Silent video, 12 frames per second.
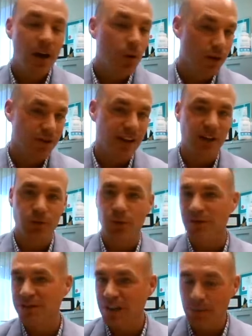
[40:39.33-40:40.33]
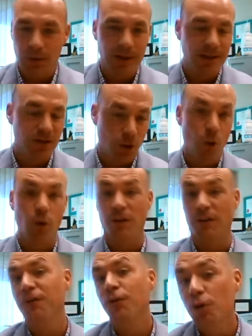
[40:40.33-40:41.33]
whereas that's where supplements or the
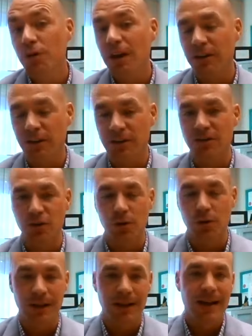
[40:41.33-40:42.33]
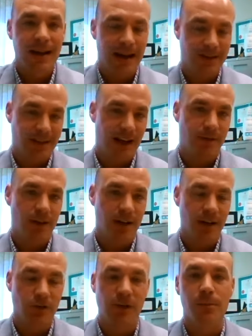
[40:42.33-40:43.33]
food that you're consuming has to have a,
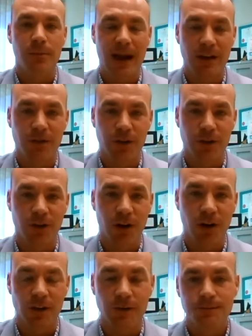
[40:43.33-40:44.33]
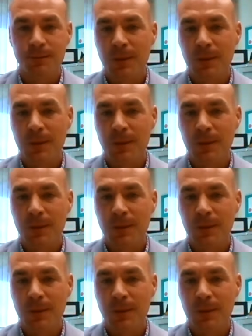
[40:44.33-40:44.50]
a greater bang for your dollar.